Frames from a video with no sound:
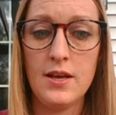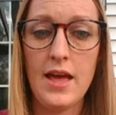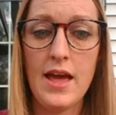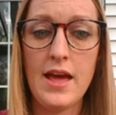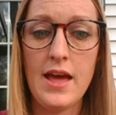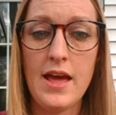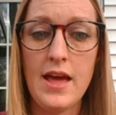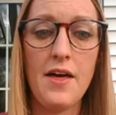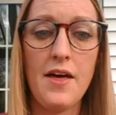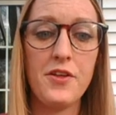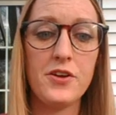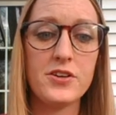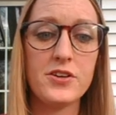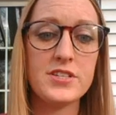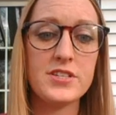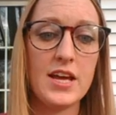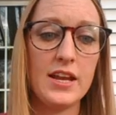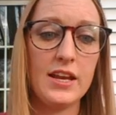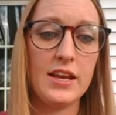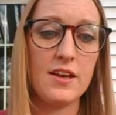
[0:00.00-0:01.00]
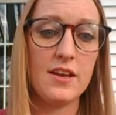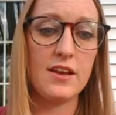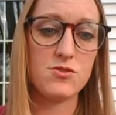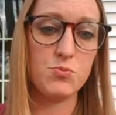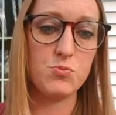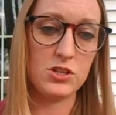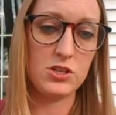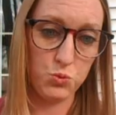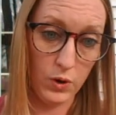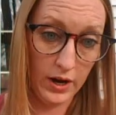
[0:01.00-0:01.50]
And another 10 gives me
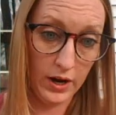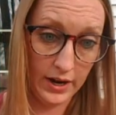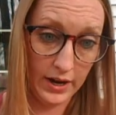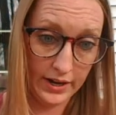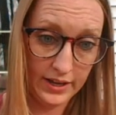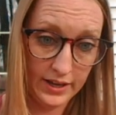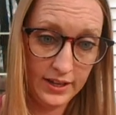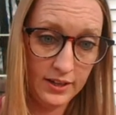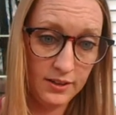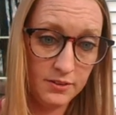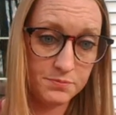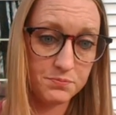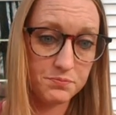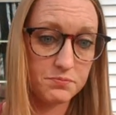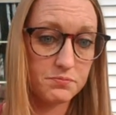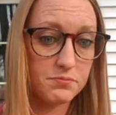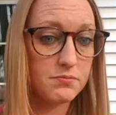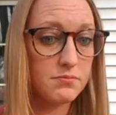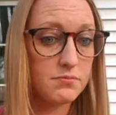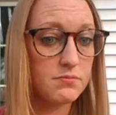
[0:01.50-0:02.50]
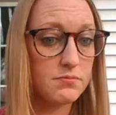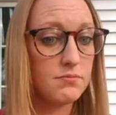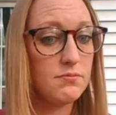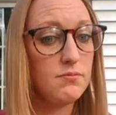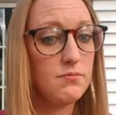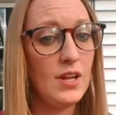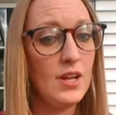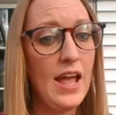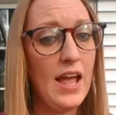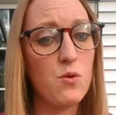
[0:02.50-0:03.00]
20.
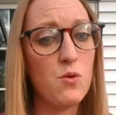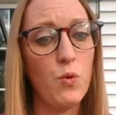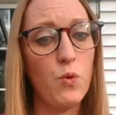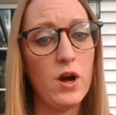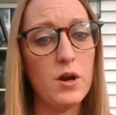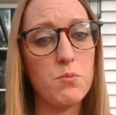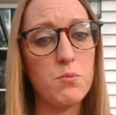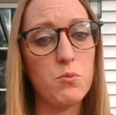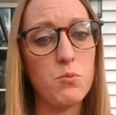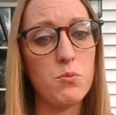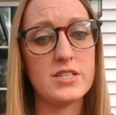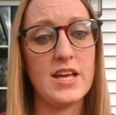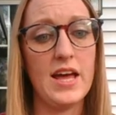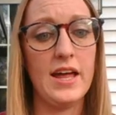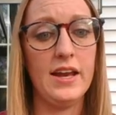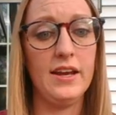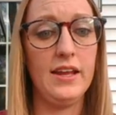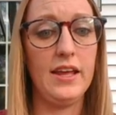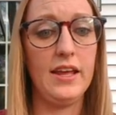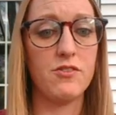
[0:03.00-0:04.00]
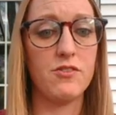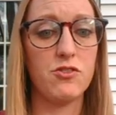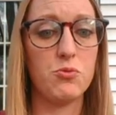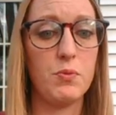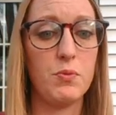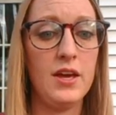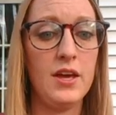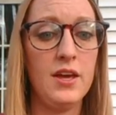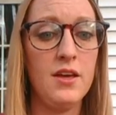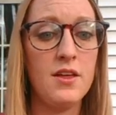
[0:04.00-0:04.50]
And one more 10 gives
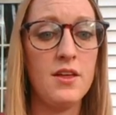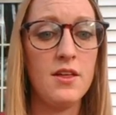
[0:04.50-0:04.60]
me